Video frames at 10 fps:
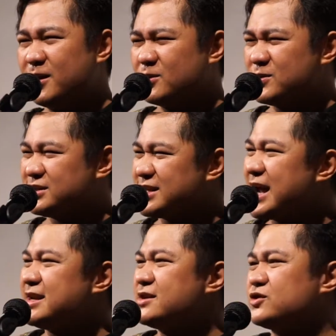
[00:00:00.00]
There were
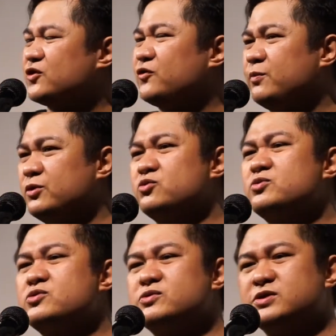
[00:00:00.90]
sightings of blue
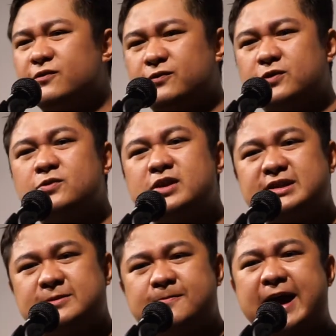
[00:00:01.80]
moons a few
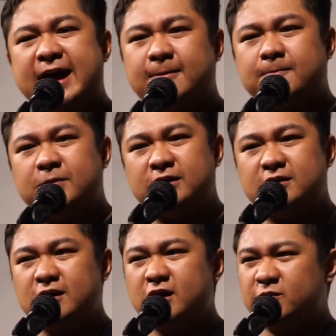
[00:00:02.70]
days back, but
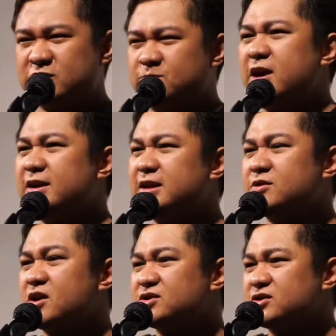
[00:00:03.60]
it was barely
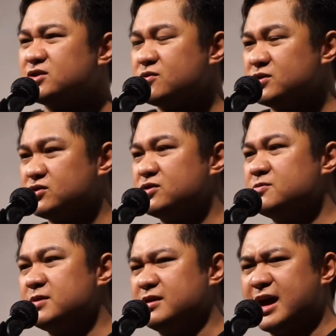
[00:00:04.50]
dusk, so it
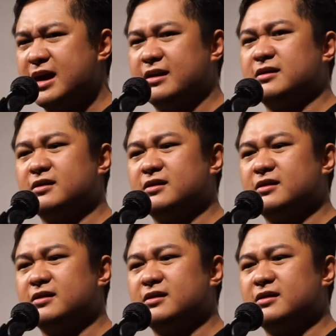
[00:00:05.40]
shouldn't be that.